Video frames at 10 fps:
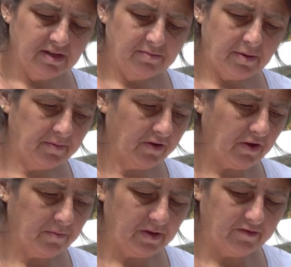Maybe you've got
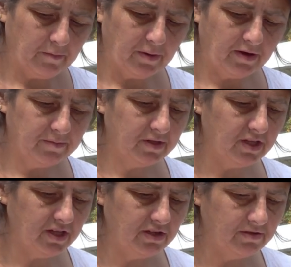a bit of a
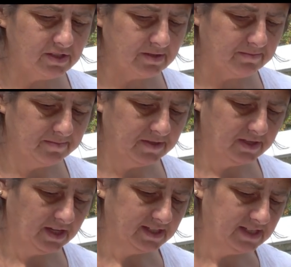barbecue, some
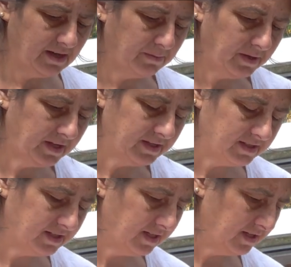nice
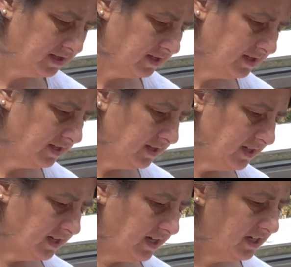tapas,
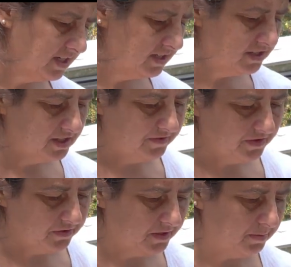and you can serve it
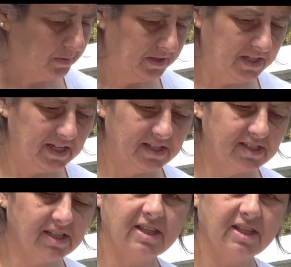all up in this. And